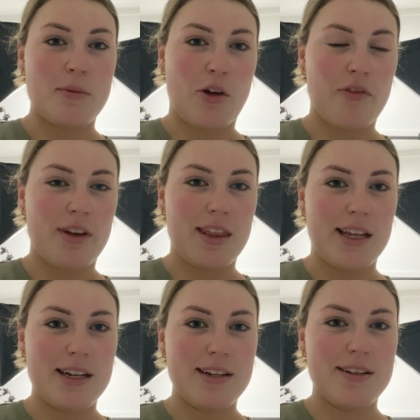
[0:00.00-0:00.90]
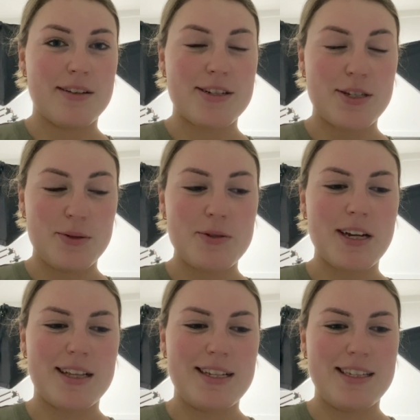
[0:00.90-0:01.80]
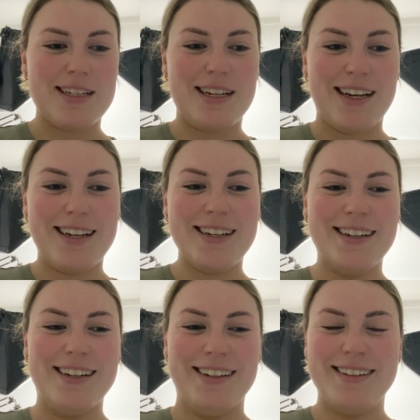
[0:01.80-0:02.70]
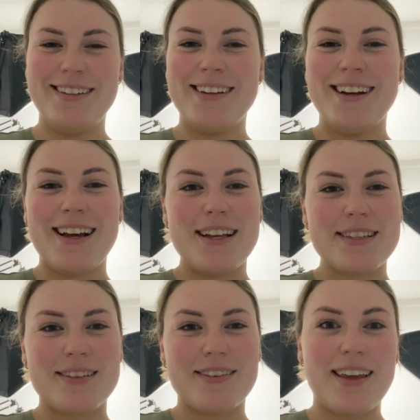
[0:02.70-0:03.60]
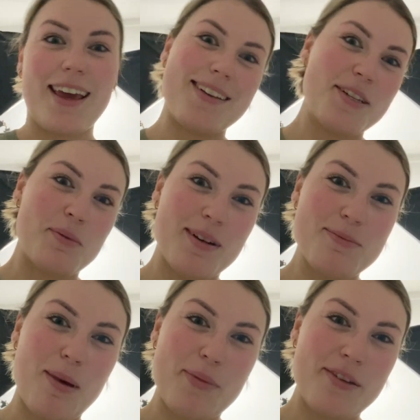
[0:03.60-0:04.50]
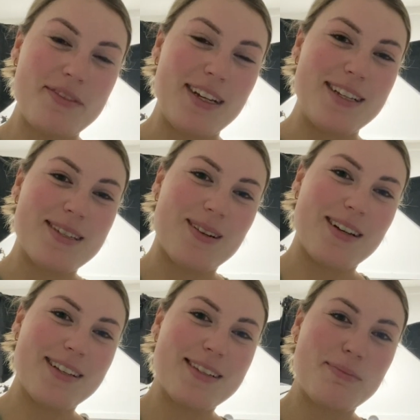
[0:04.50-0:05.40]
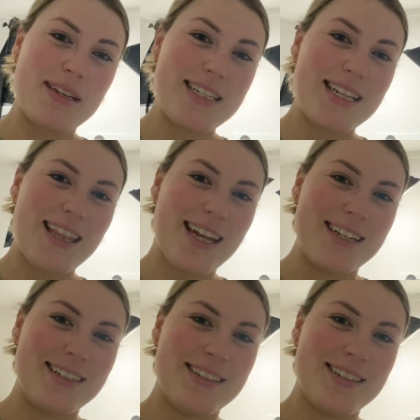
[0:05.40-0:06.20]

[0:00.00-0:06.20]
not feeling too chatty today. So yeah, tomorrow's my birthday, so I'll speak to you then.